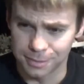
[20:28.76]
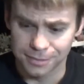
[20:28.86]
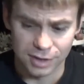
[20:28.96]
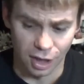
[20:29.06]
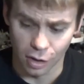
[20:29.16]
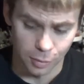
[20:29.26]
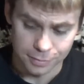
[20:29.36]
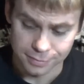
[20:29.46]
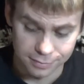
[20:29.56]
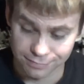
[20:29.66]
So
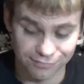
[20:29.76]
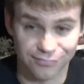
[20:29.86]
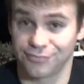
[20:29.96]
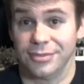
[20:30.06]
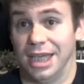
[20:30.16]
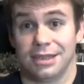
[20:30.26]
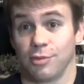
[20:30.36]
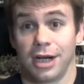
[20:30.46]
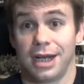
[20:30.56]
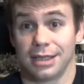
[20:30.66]
that's
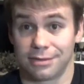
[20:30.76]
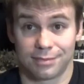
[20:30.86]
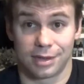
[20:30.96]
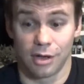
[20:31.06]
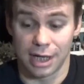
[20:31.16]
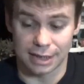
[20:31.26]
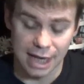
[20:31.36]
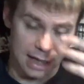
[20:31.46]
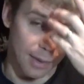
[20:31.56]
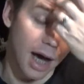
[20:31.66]
what it is. Go ahead and
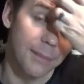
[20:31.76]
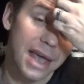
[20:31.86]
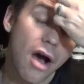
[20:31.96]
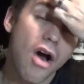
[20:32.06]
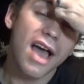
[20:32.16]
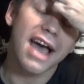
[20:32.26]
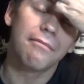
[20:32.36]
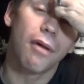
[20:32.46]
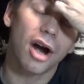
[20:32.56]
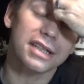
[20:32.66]
take them. They all
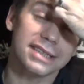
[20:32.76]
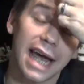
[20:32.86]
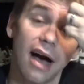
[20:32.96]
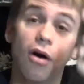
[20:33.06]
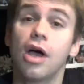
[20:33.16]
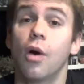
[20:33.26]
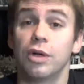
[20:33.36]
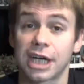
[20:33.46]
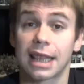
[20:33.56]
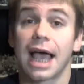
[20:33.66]
have marks now,
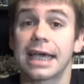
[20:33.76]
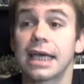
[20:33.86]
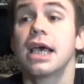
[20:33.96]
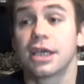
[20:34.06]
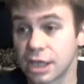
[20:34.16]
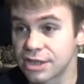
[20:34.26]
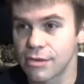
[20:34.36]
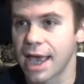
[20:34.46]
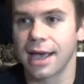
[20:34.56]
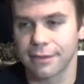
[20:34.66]
which I like, because you
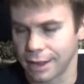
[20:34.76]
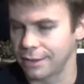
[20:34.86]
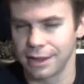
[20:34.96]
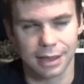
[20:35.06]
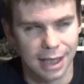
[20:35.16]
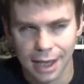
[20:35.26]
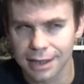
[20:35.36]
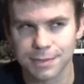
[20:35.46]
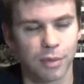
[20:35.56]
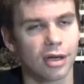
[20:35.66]
can't, in the
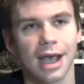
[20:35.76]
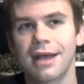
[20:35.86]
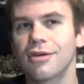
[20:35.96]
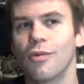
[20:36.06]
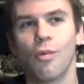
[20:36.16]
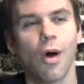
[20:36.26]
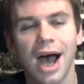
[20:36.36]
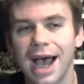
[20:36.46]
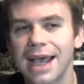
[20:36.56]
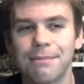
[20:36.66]
Chaos book, I don't know
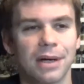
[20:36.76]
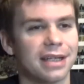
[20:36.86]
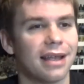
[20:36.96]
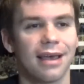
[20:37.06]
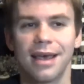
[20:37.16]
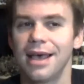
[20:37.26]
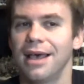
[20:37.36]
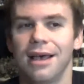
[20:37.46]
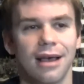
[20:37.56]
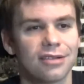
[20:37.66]
why, but
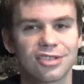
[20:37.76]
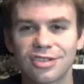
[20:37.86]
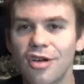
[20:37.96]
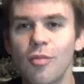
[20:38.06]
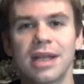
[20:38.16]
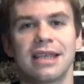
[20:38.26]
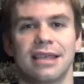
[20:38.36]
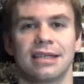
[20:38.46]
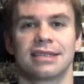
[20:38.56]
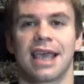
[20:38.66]
so many
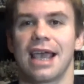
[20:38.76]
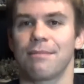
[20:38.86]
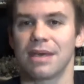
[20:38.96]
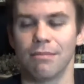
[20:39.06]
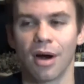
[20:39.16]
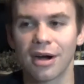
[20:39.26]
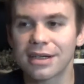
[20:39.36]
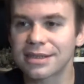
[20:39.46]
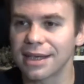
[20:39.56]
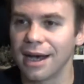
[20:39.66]
things can't be
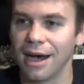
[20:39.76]
marked.